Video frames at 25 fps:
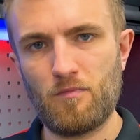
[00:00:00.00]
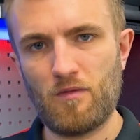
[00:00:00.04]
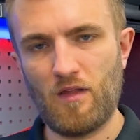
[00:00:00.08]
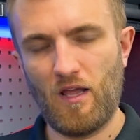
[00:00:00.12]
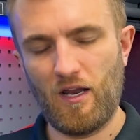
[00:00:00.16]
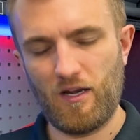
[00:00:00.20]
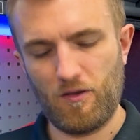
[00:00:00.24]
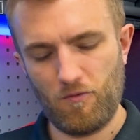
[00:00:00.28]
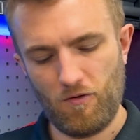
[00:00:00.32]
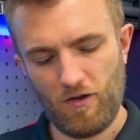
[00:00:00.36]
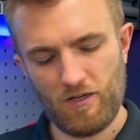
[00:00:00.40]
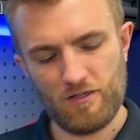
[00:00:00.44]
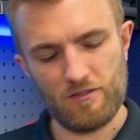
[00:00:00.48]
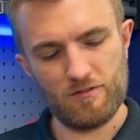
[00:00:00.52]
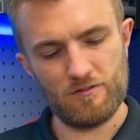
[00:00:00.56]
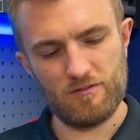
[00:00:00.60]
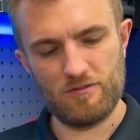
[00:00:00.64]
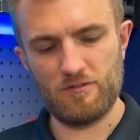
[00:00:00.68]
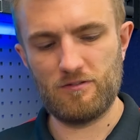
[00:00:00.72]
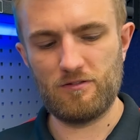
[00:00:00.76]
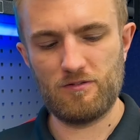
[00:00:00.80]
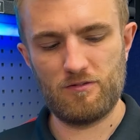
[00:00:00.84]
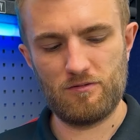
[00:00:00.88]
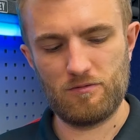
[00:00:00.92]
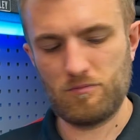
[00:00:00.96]
Anyway,
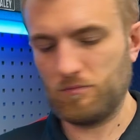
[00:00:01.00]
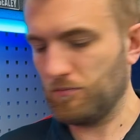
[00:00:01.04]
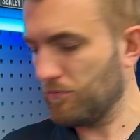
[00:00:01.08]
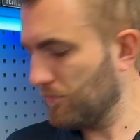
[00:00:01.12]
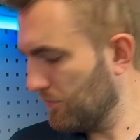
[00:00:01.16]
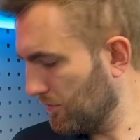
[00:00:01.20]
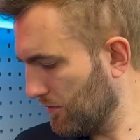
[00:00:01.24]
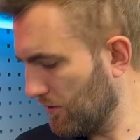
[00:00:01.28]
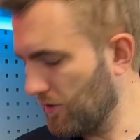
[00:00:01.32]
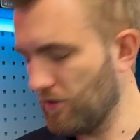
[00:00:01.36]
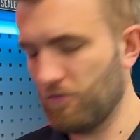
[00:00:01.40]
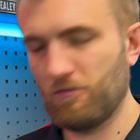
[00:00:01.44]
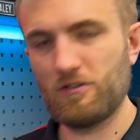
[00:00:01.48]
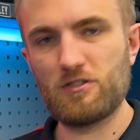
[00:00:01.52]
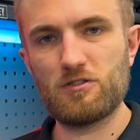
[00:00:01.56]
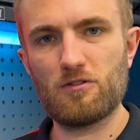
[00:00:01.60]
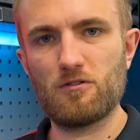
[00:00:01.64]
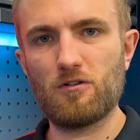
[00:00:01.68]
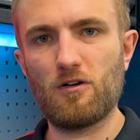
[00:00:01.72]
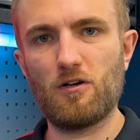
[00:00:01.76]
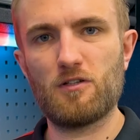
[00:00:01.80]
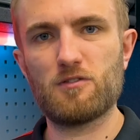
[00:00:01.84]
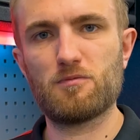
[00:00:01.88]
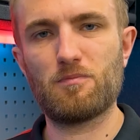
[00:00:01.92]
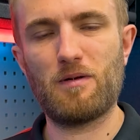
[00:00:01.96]
the original
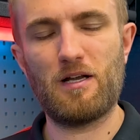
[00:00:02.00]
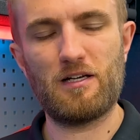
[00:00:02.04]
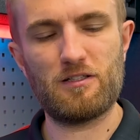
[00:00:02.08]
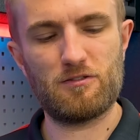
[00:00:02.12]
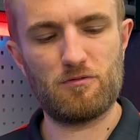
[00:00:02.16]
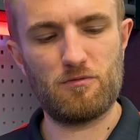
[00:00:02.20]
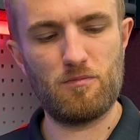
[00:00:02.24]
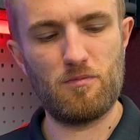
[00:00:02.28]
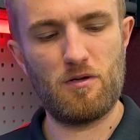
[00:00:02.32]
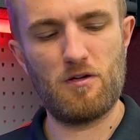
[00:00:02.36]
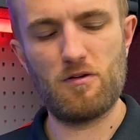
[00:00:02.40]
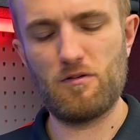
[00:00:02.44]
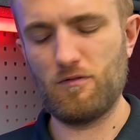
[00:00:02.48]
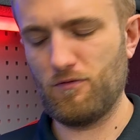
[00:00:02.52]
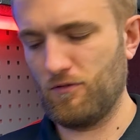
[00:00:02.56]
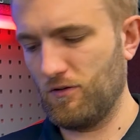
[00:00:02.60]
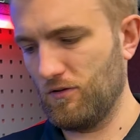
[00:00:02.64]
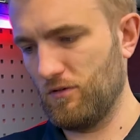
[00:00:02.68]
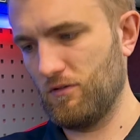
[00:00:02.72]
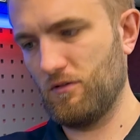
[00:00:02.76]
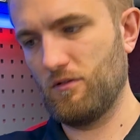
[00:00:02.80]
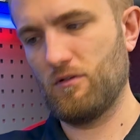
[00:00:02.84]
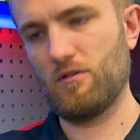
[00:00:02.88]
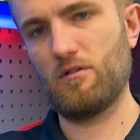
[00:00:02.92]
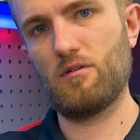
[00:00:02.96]
gloss black's removed,
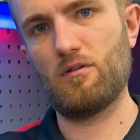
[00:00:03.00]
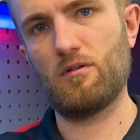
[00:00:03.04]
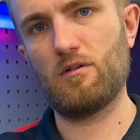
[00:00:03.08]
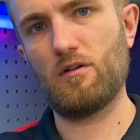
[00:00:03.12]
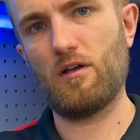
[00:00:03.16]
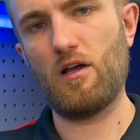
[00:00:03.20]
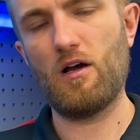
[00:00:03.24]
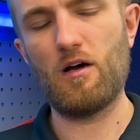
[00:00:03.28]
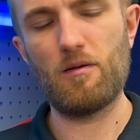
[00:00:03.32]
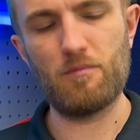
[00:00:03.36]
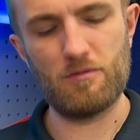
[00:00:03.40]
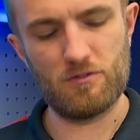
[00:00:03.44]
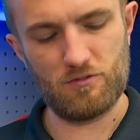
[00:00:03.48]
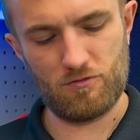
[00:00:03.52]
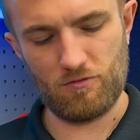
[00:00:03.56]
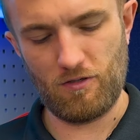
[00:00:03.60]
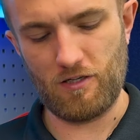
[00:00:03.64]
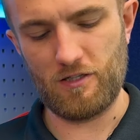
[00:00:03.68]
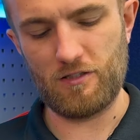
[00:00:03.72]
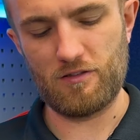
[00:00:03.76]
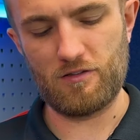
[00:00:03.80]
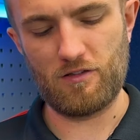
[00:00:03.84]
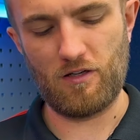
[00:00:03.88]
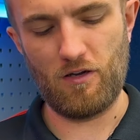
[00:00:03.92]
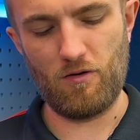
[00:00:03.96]
carbon's
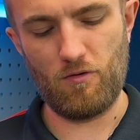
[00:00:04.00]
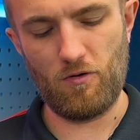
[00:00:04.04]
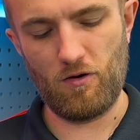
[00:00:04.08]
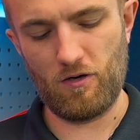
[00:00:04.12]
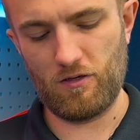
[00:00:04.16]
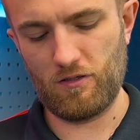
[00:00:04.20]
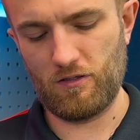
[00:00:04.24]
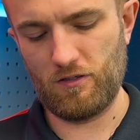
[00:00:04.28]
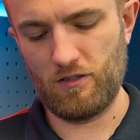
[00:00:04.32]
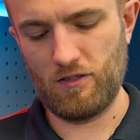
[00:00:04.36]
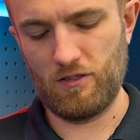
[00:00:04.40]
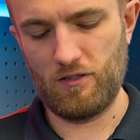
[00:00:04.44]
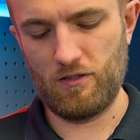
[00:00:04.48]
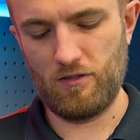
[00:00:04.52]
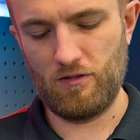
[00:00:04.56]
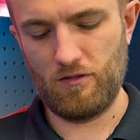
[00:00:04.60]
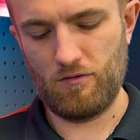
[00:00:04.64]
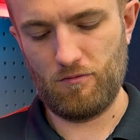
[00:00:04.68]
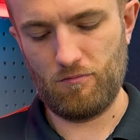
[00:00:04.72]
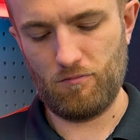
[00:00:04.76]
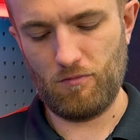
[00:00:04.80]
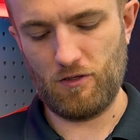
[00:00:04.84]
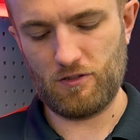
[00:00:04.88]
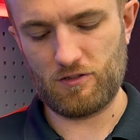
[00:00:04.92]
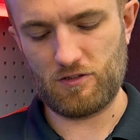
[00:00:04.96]
ready to go on,
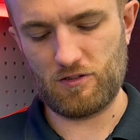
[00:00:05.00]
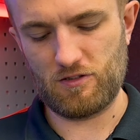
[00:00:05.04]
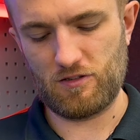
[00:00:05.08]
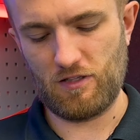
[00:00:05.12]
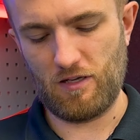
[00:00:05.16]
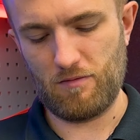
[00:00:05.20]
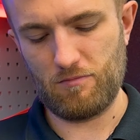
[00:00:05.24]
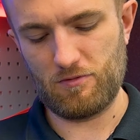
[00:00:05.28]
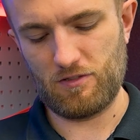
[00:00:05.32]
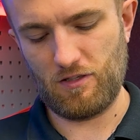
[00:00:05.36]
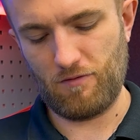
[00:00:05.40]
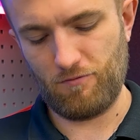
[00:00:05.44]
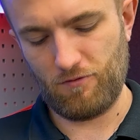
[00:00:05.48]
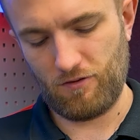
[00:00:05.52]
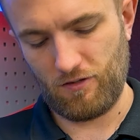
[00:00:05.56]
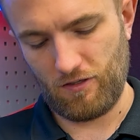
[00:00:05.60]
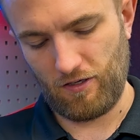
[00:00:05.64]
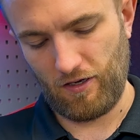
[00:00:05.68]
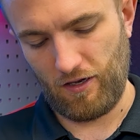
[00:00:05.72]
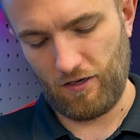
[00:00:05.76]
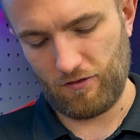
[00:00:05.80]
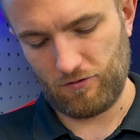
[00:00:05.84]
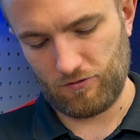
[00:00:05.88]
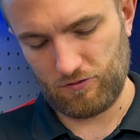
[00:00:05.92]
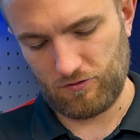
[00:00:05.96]
much the same as
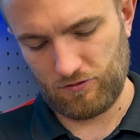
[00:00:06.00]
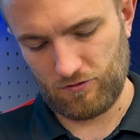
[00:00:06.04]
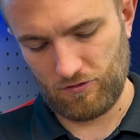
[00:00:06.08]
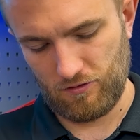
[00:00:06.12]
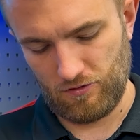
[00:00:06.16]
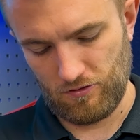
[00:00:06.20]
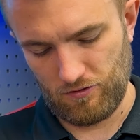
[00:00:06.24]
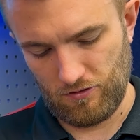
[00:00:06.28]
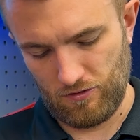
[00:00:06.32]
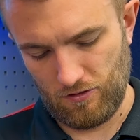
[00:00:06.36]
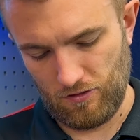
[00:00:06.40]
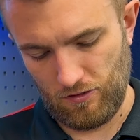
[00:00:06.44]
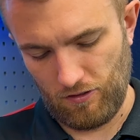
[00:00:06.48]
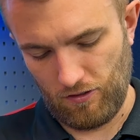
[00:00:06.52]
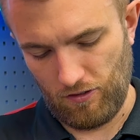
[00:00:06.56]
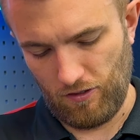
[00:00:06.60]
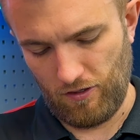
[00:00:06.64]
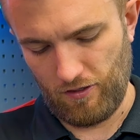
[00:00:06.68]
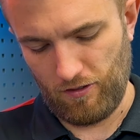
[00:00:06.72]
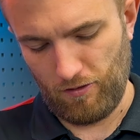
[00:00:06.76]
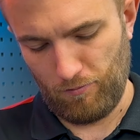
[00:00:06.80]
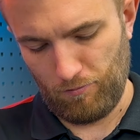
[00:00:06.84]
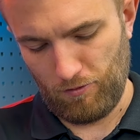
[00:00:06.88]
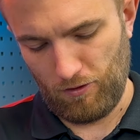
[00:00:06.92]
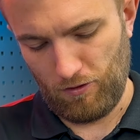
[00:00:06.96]
everything else.
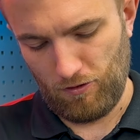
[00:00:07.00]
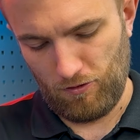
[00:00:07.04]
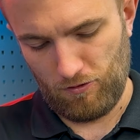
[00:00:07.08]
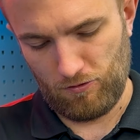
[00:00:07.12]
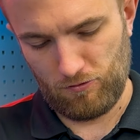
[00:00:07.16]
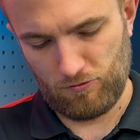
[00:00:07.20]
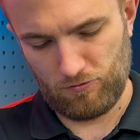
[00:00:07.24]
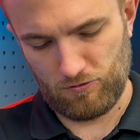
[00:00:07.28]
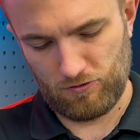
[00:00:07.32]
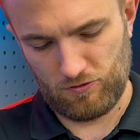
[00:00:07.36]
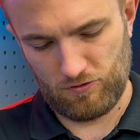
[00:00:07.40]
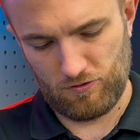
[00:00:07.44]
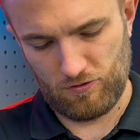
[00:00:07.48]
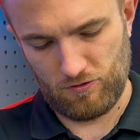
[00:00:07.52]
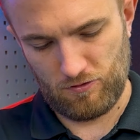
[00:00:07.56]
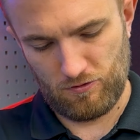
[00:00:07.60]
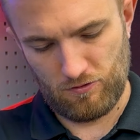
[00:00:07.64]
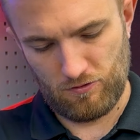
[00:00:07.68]
Line up the holes